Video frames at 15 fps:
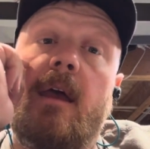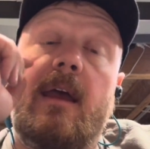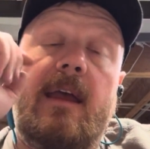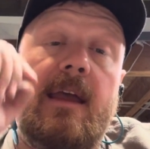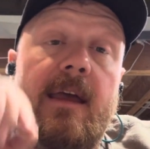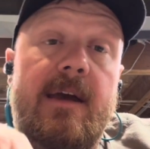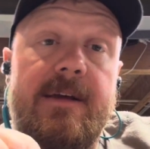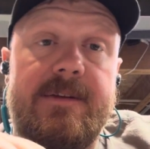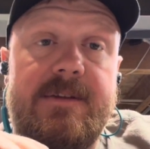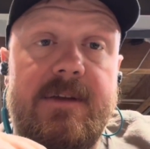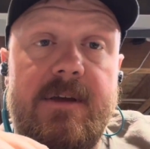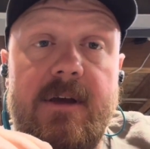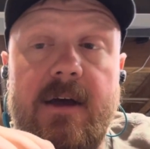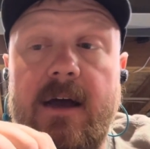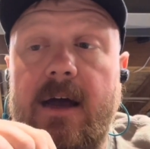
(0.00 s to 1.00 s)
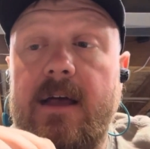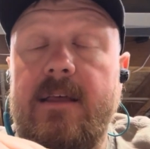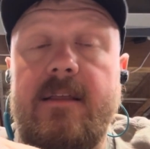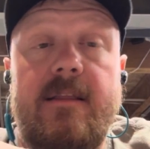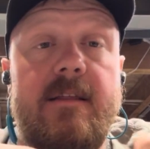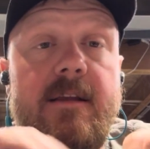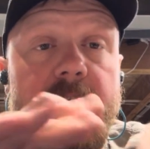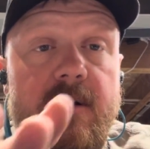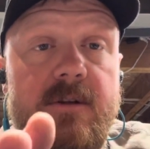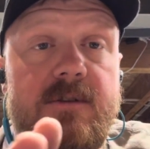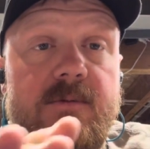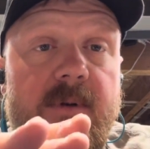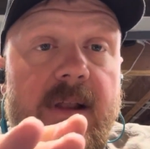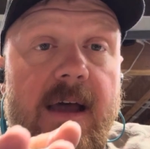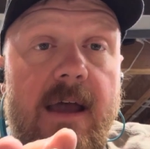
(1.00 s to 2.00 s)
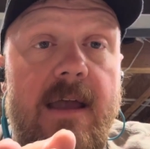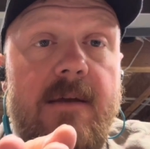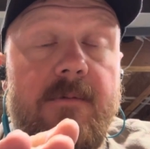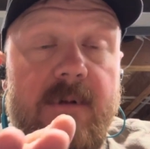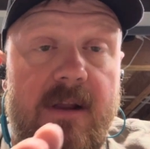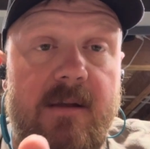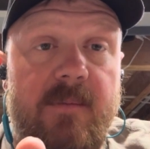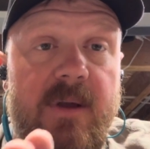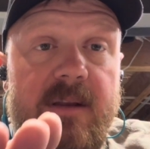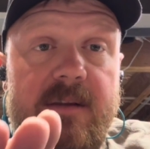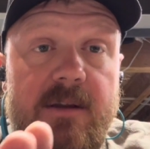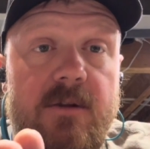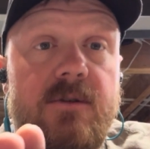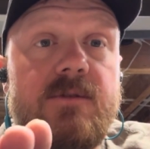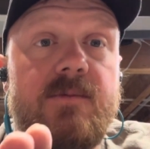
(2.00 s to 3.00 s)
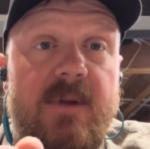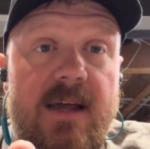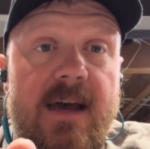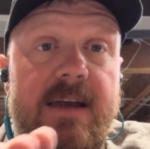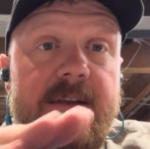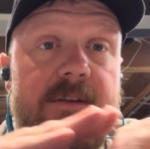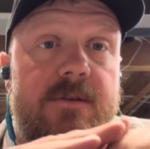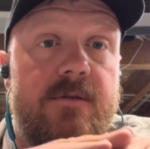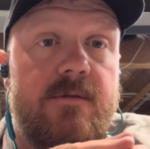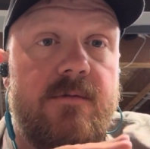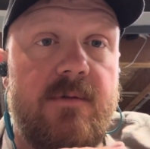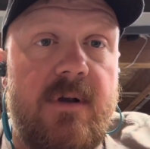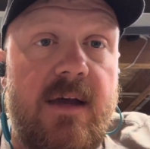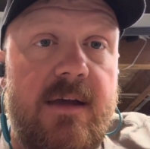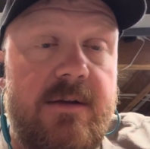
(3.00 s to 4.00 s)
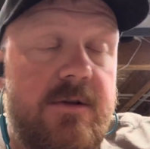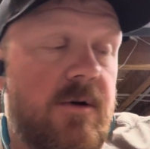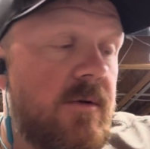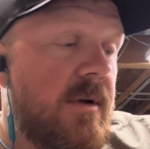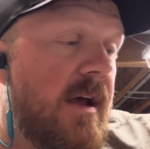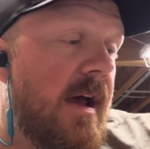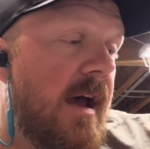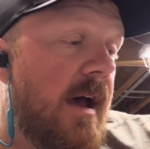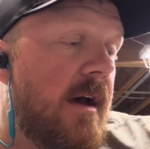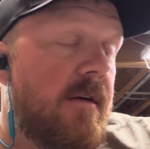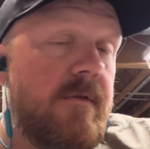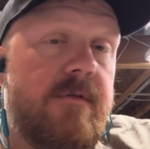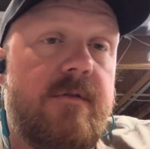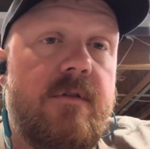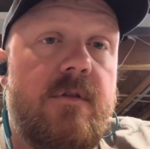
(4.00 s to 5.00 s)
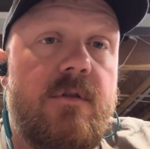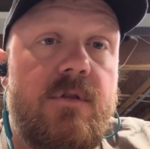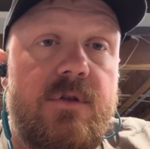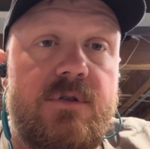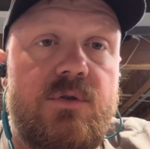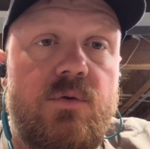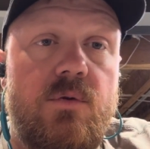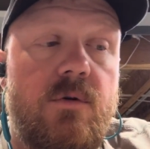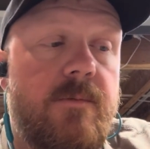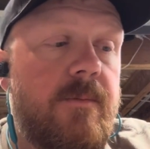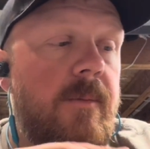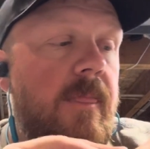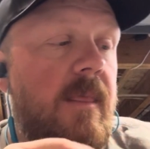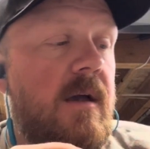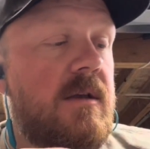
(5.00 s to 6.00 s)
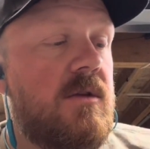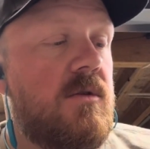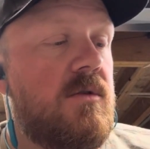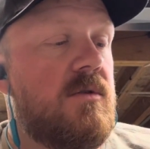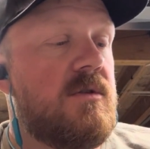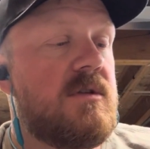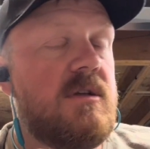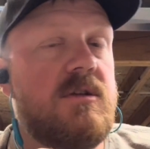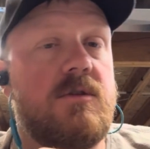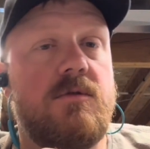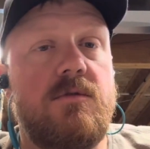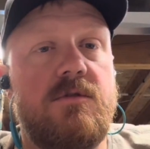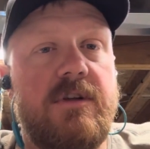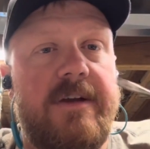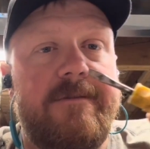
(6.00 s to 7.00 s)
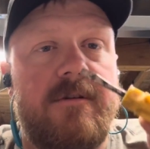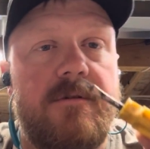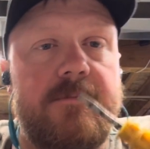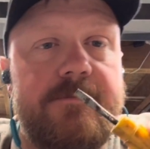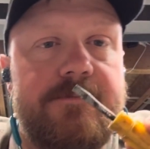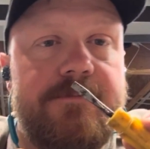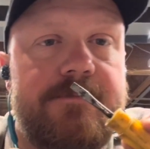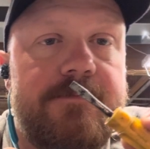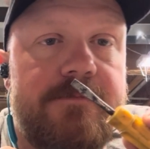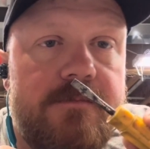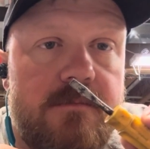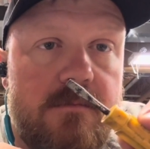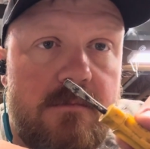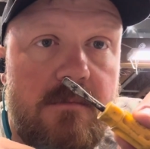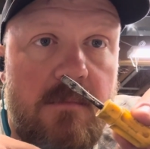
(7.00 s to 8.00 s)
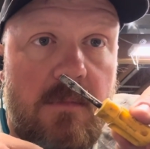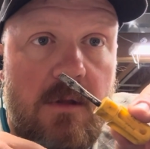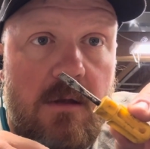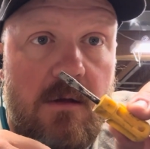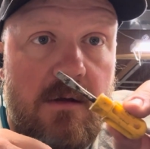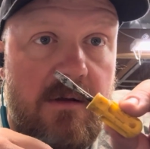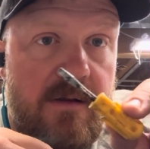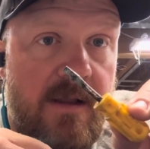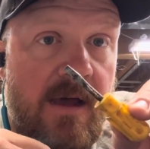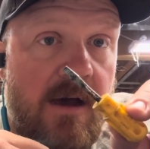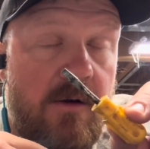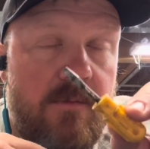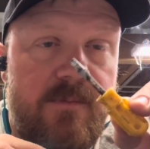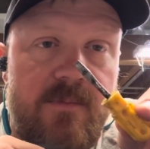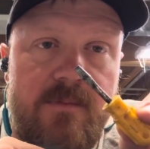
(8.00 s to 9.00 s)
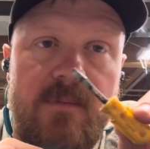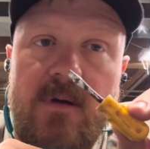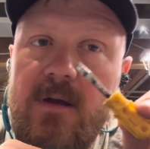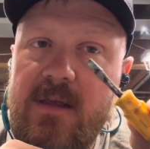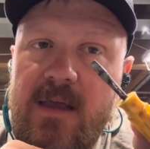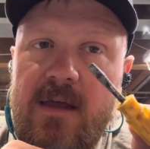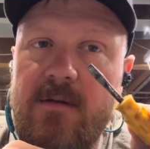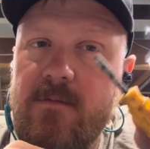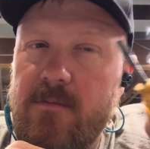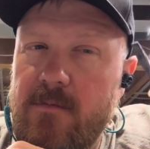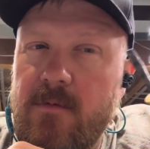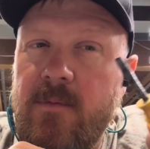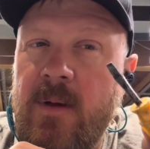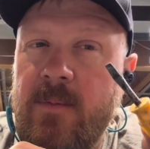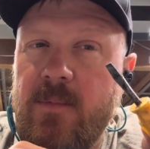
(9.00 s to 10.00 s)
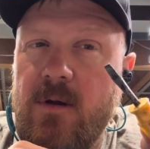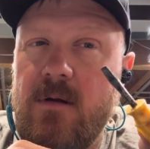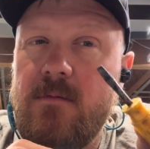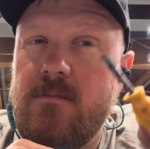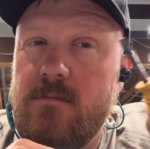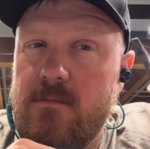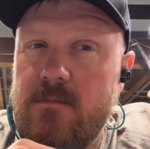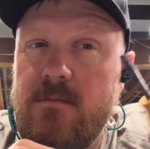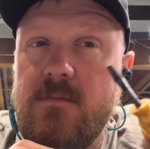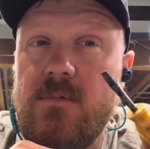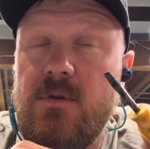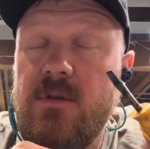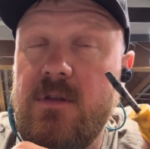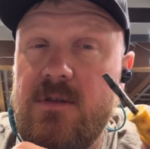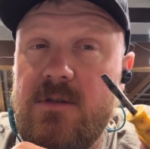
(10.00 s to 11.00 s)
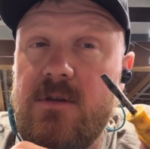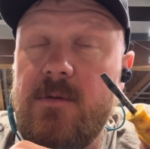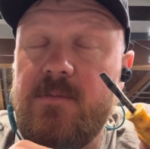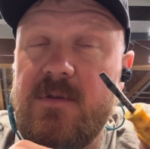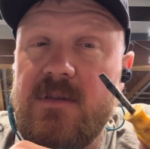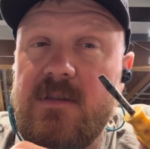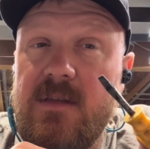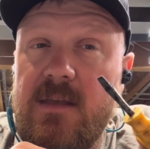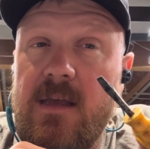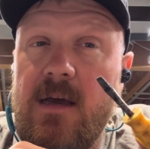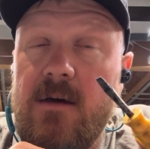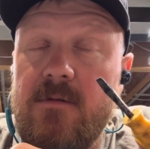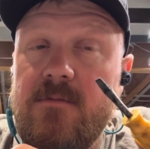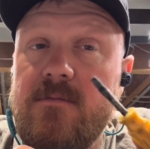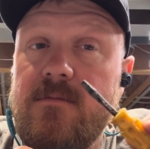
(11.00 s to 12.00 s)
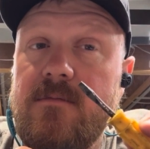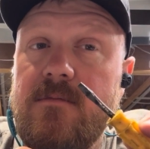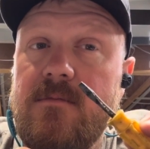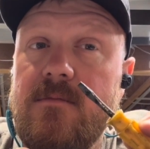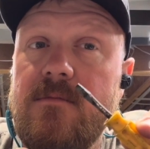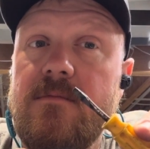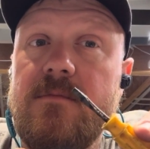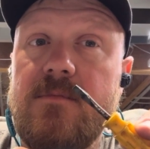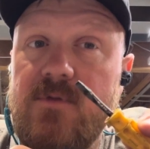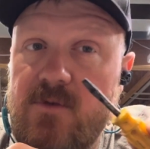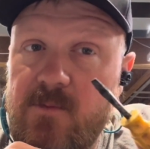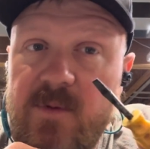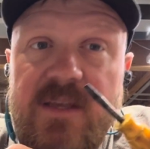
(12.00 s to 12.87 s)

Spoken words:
And here's what I recommend. Here's what I do when I don't have the tool. I use a screwdriver. Now, again, remember, you can strip this thing out, so be